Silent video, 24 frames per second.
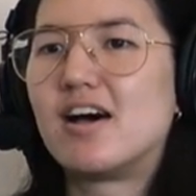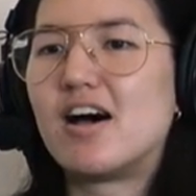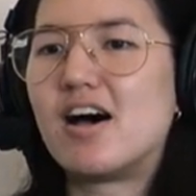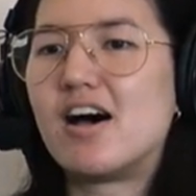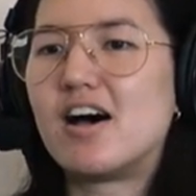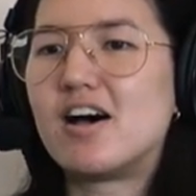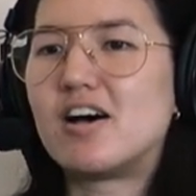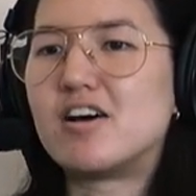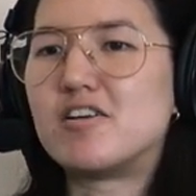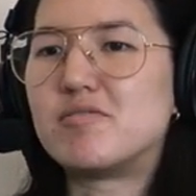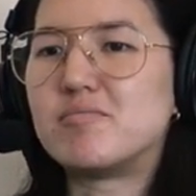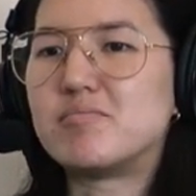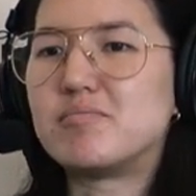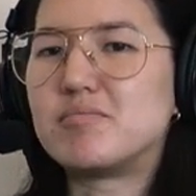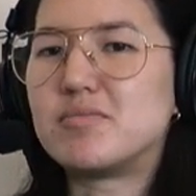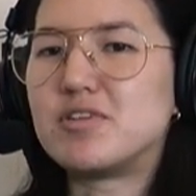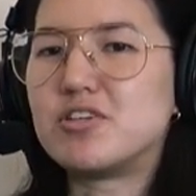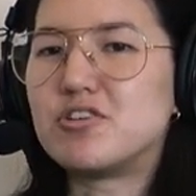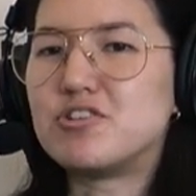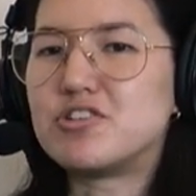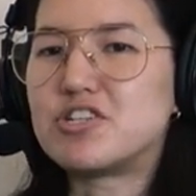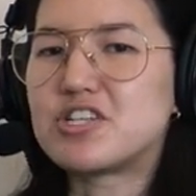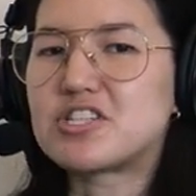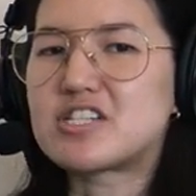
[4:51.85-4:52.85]
Um,
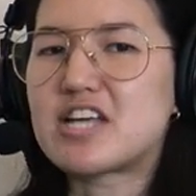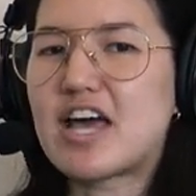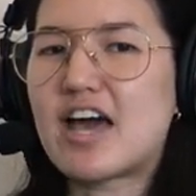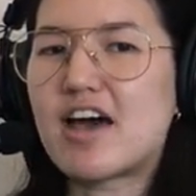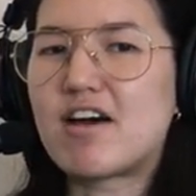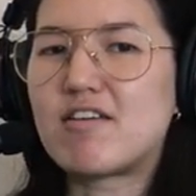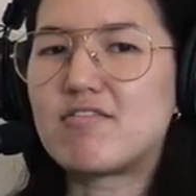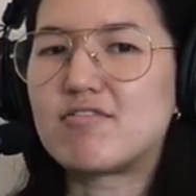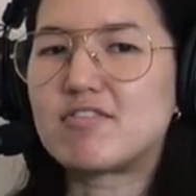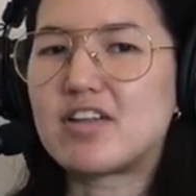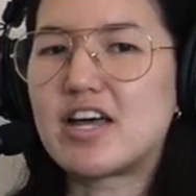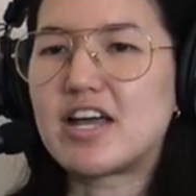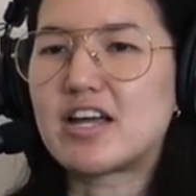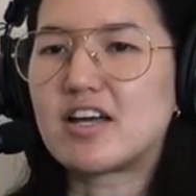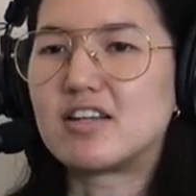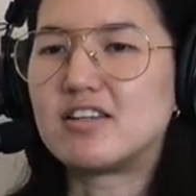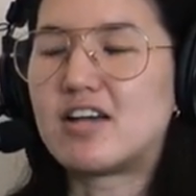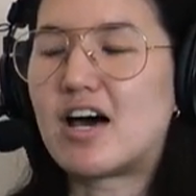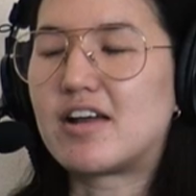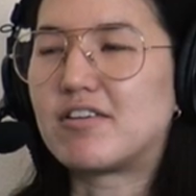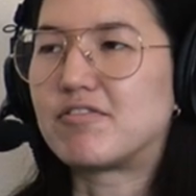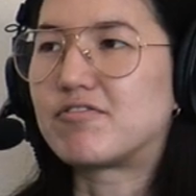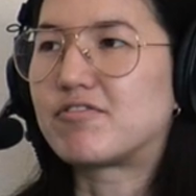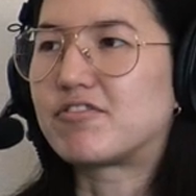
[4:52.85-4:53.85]
you just have like a
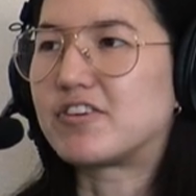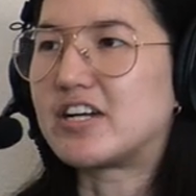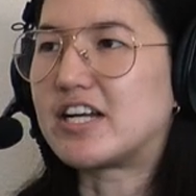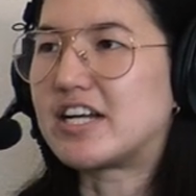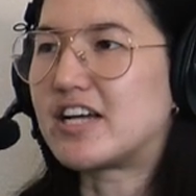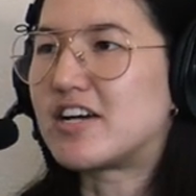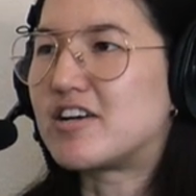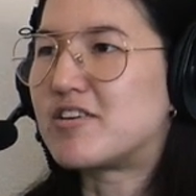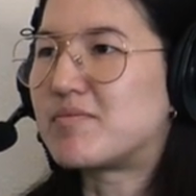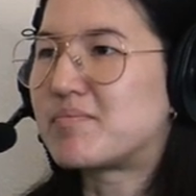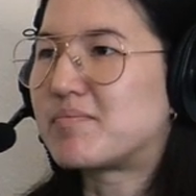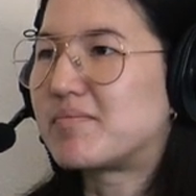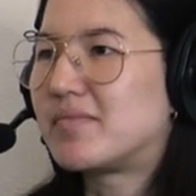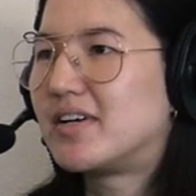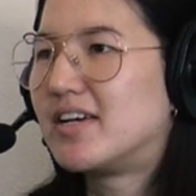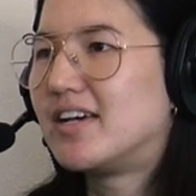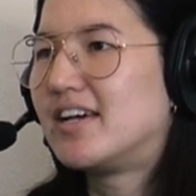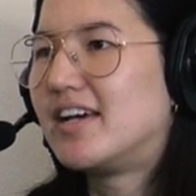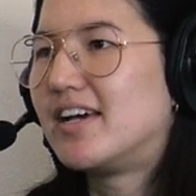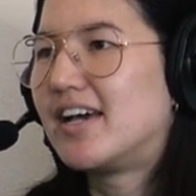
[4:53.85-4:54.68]
lot of freedom,